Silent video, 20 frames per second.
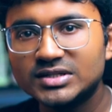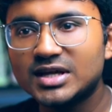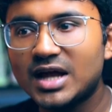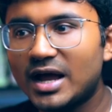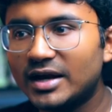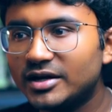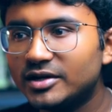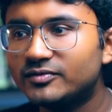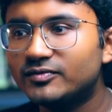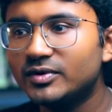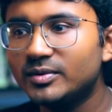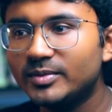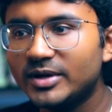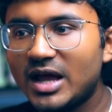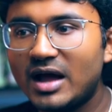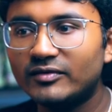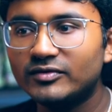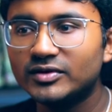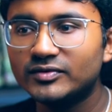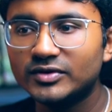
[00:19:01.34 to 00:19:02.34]
days and it will
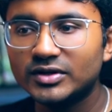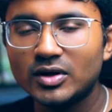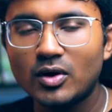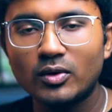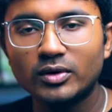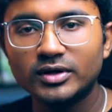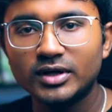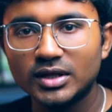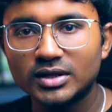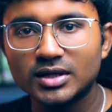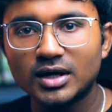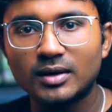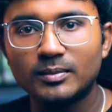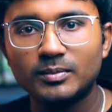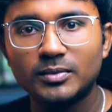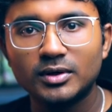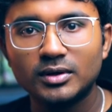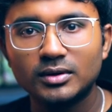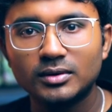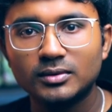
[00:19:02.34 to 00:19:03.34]
be available on
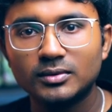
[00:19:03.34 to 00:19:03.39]
GitHub.